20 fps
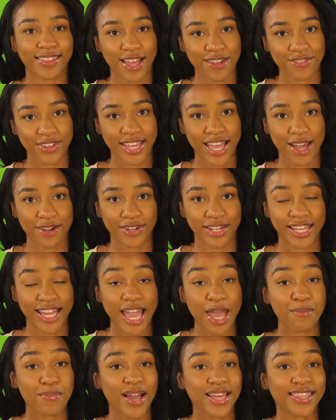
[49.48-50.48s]
Life Accounting,
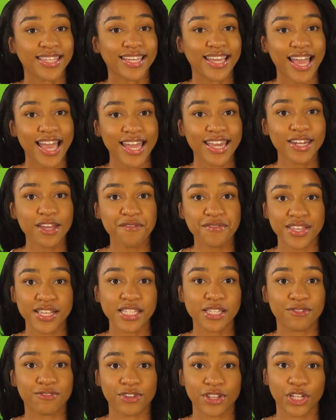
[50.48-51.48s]
and by the end of
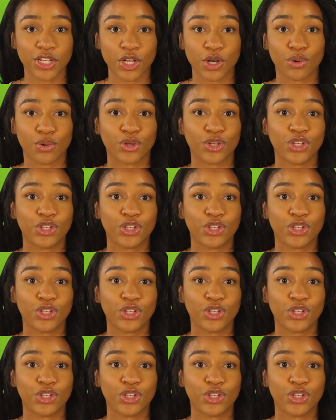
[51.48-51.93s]
this video,